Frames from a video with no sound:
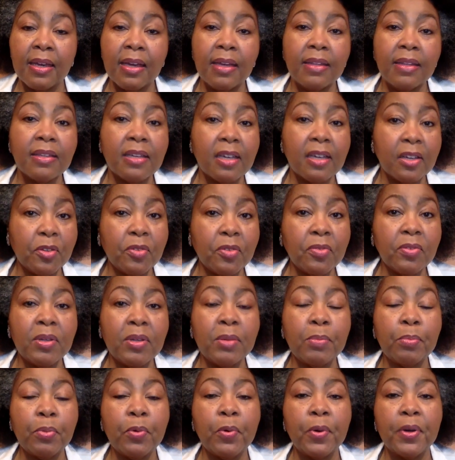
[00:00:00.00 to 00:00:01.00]
The other
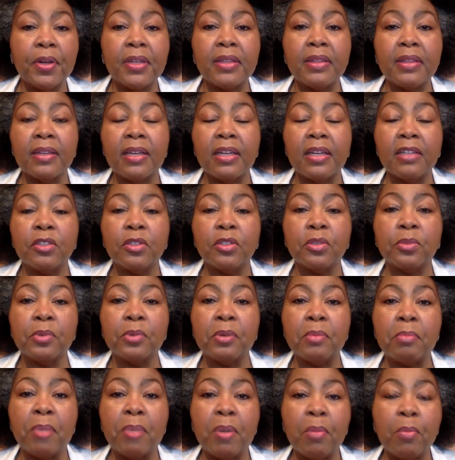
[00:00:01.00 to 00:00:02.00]
important thing to
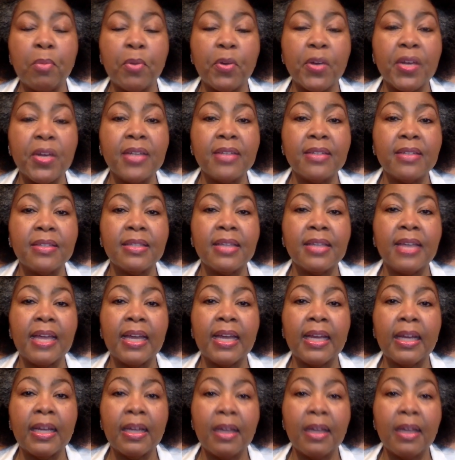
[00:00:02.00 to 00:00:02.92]
remember is that